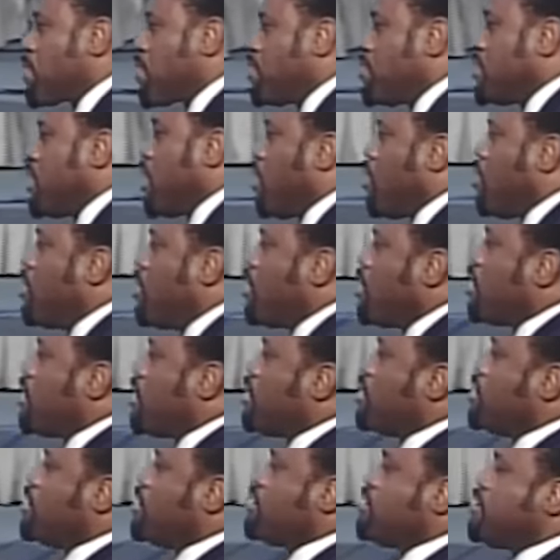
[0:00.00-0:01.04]
Now,
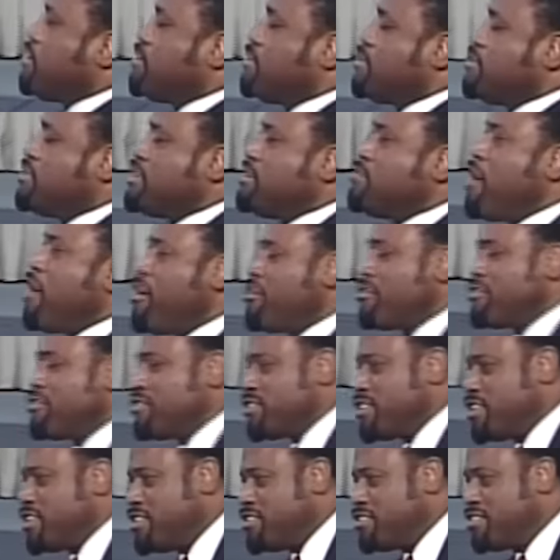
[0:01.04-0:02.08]

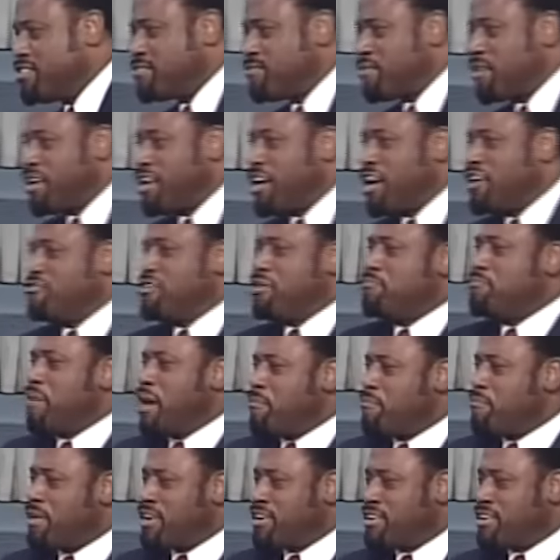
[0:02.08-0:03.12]
democracies and
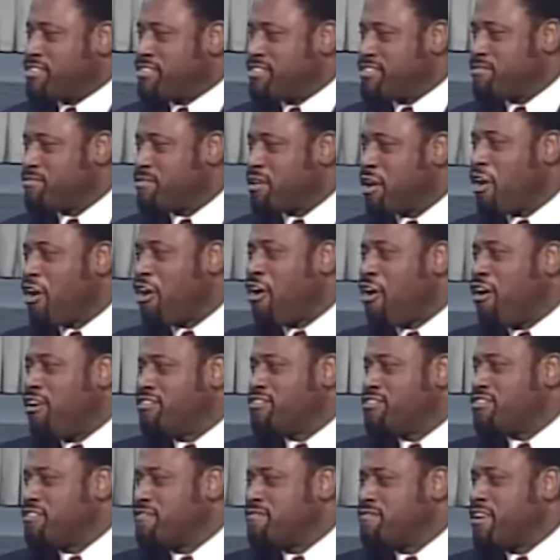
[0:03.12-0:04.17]
republics
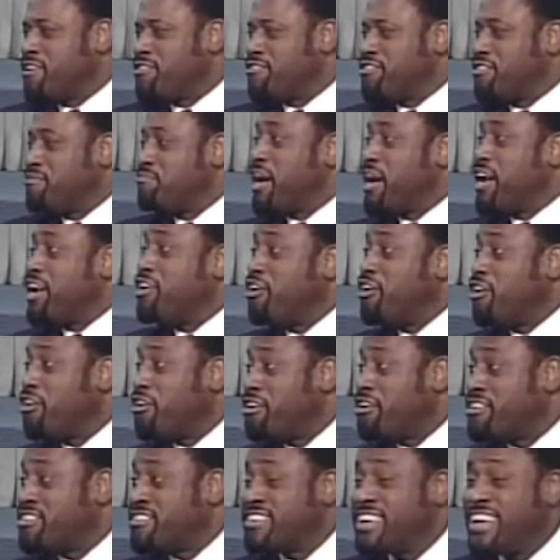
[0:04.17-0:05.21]
also function by
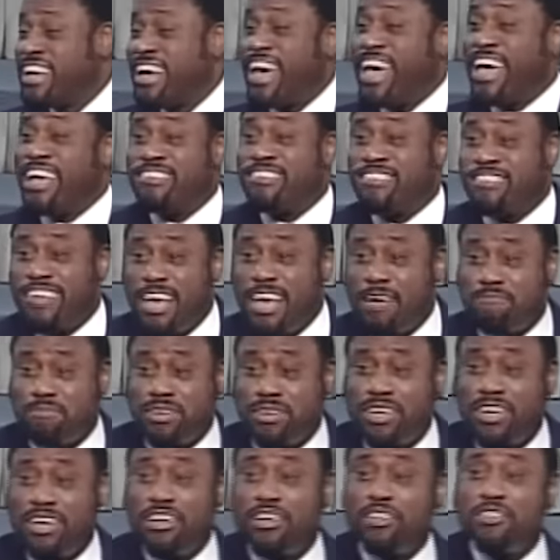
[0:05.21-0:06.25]
laws, except
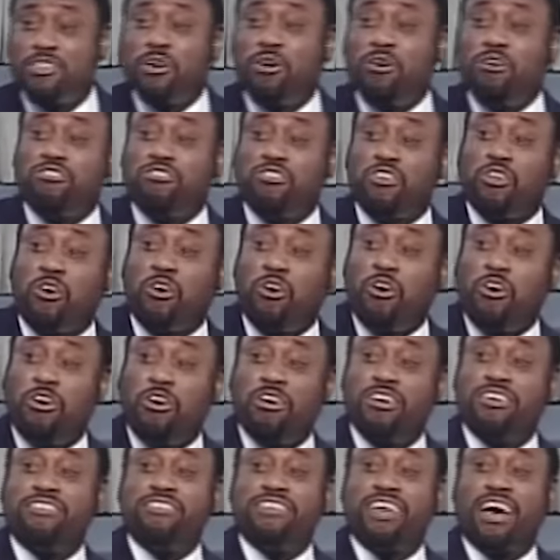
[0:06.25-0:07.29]
those
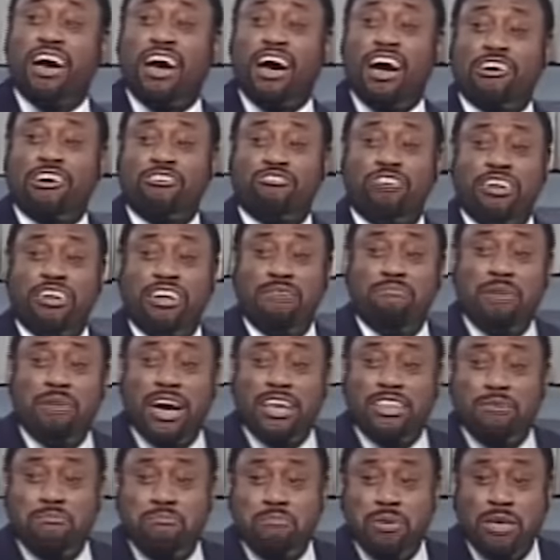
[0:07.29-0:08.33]
laws are created by
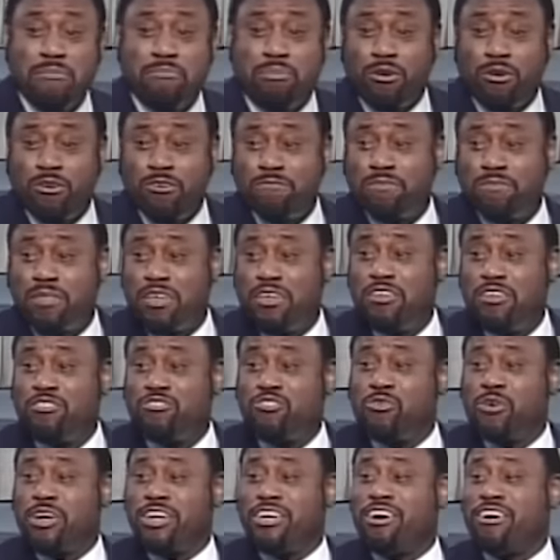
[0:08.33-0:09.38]
the people
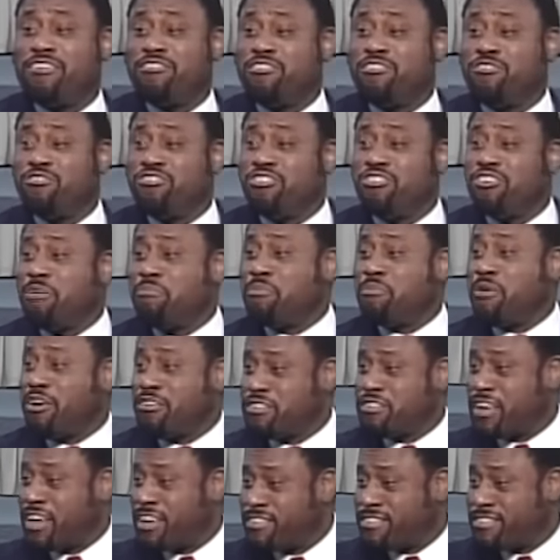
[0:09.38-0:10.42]
through a constitutional
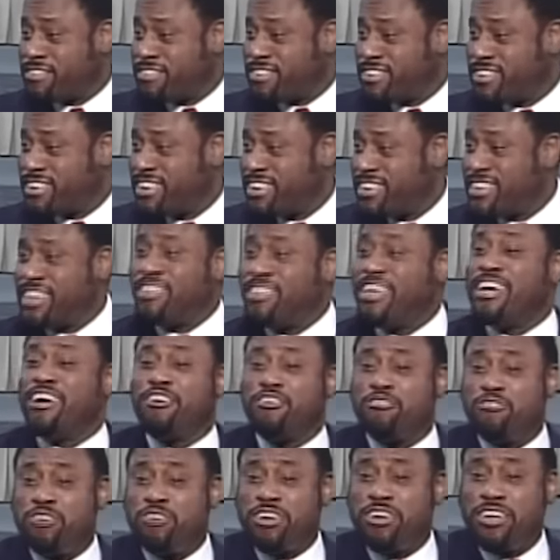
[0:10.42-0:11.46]
process that they
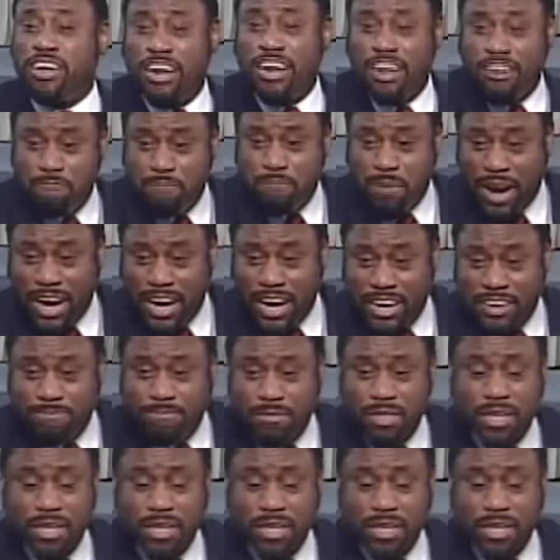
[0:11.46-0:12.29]
agree to live by.